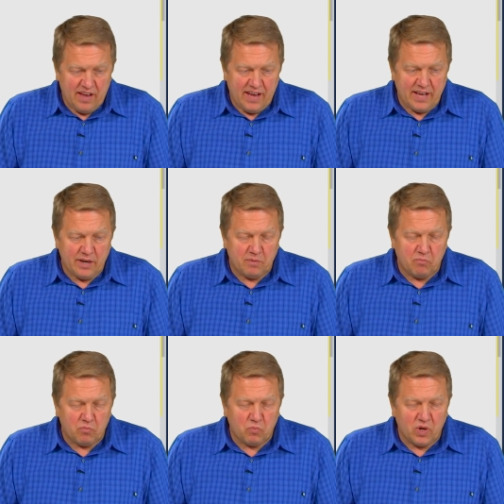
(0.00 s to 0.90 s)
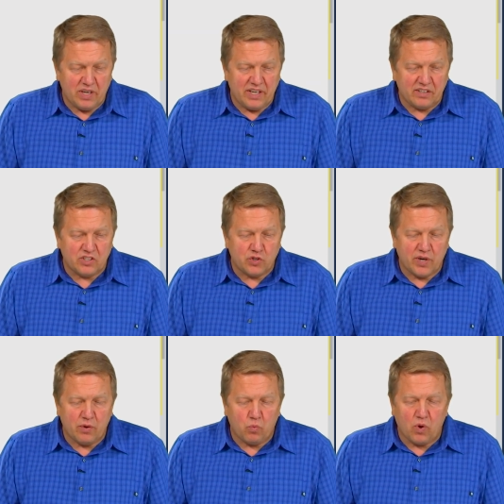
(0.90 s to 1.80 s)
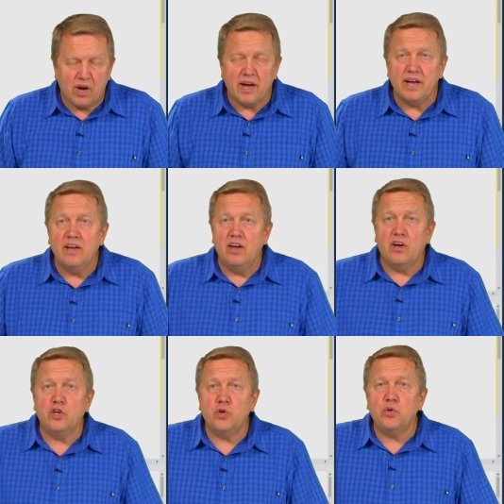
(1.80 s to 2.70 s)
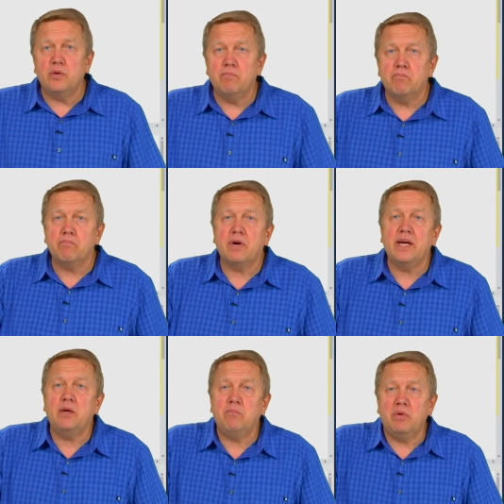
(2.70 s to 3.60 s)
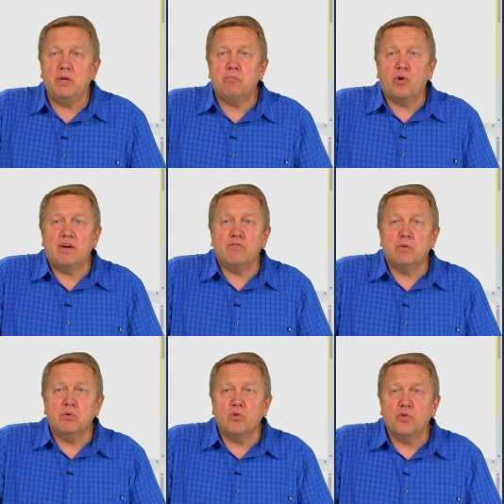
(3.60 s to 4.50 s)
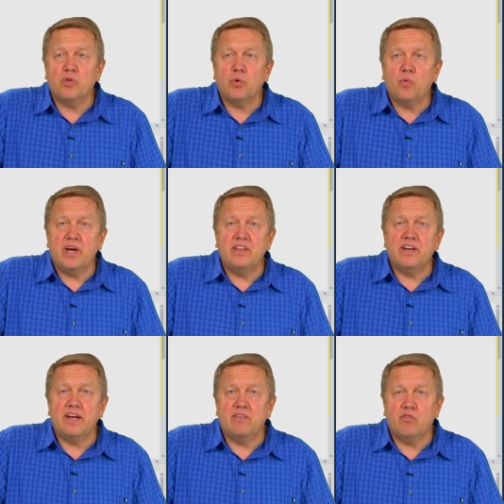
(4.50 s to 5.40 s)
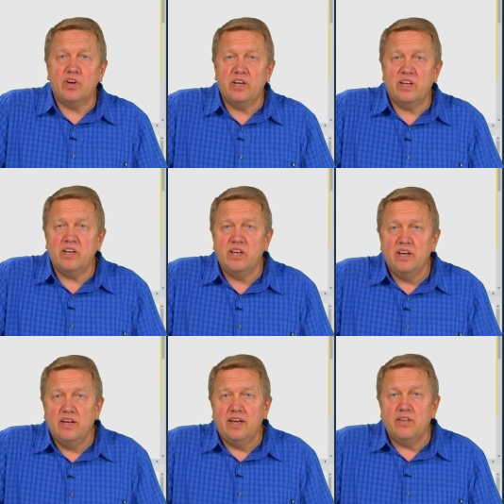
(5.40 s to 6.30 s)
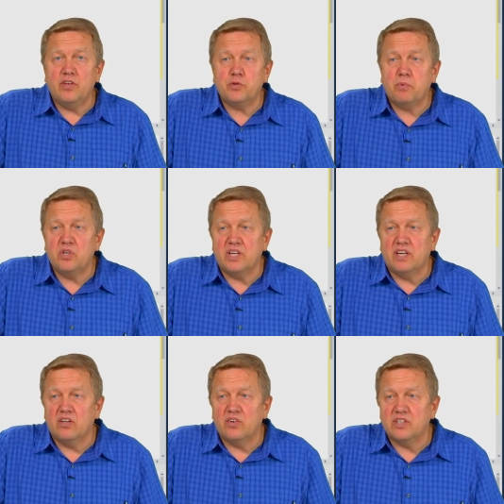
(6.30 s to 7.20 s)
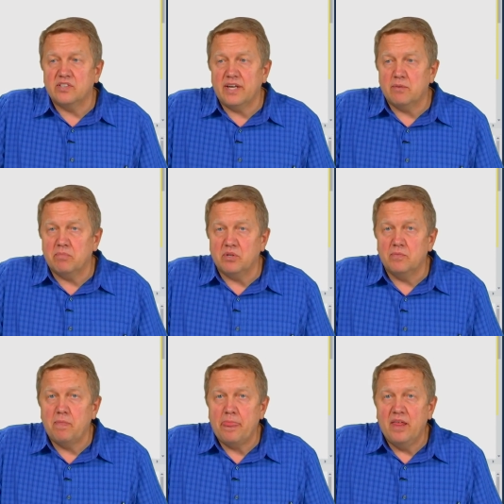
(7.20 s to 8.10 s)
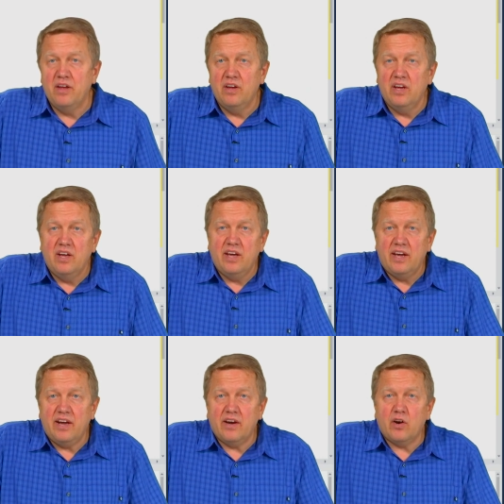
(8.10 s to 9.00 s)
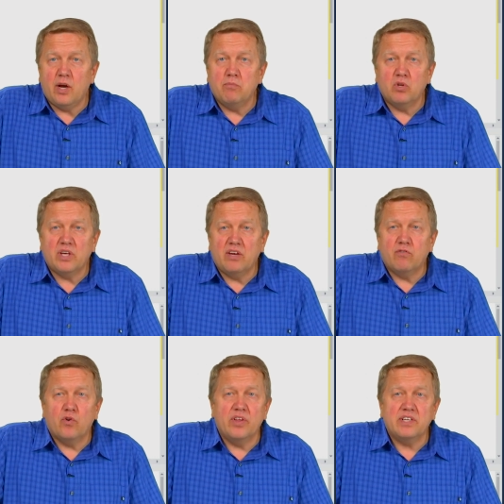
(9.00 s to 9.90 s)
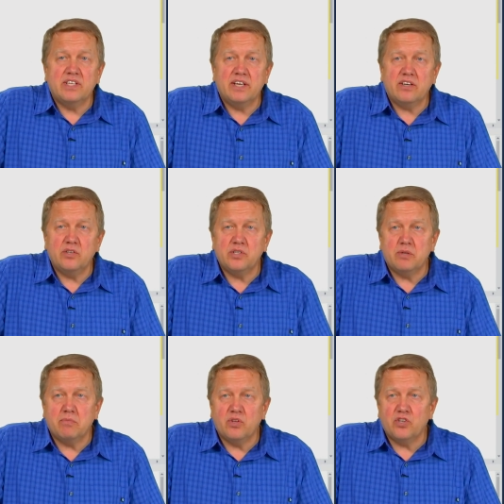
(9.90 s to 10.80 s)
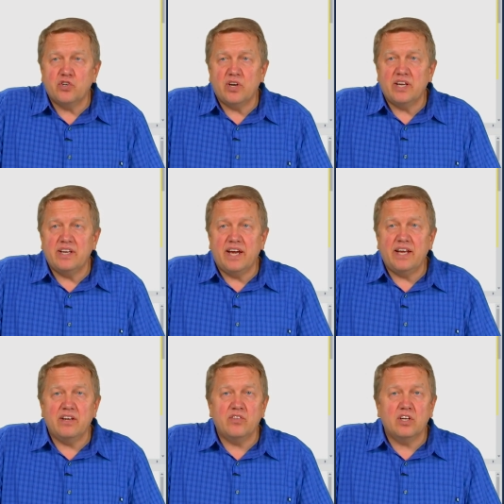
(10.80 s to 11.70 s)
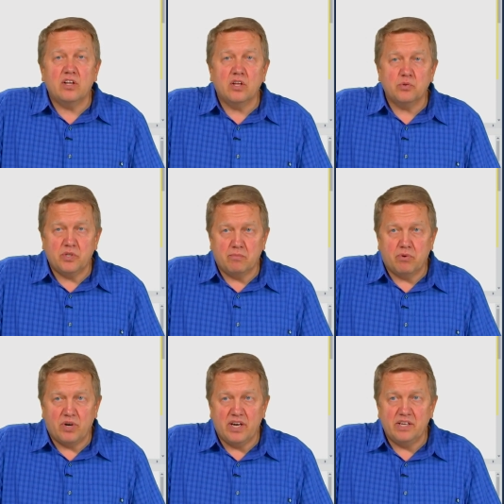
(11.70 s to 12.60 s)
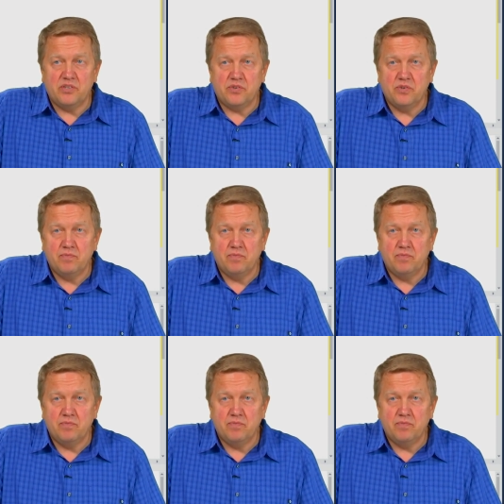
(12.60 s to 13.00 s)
And I want to illustrate why a union might be preferable to the way that I have written it in this particular example. Here I'm looking for the ticker symbol, the trade date, and the closing price.